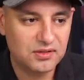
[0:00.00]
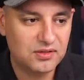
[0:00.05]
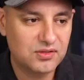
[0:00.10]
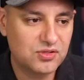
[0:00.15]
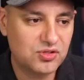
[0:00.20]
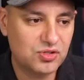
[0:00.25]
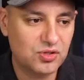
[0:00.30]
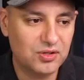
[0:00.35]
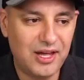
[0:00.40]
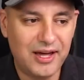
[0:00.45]

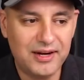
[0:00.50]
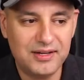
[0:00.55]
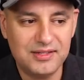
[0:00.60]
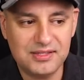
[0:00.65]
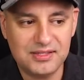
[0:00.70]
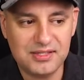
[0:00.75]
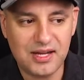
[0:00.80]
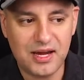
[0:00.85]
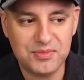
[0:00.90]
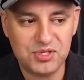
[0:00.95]
So a lot of the
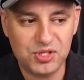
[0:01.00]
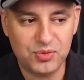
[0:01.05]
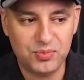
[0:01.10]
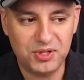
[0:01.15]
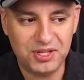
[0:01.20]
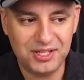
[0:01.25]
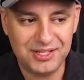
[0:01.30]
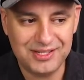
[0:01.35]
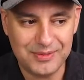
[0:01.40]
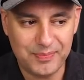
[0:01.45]
times it
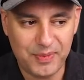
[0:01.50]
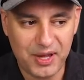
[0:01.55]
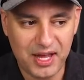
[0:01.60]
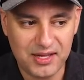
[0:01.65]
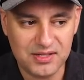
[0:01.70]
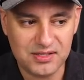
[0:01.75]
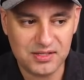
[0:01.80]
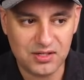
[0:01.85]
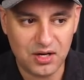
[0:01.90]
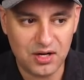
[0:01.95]
really
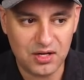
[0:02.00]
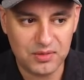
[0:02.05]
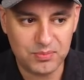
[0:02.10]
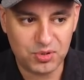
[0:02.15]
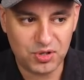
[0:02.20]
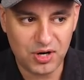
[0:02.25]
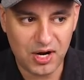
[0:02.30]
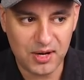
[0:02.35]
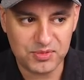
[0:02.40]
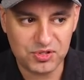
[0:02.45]
depends on
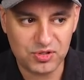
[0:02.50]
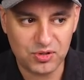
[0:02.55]
prompts.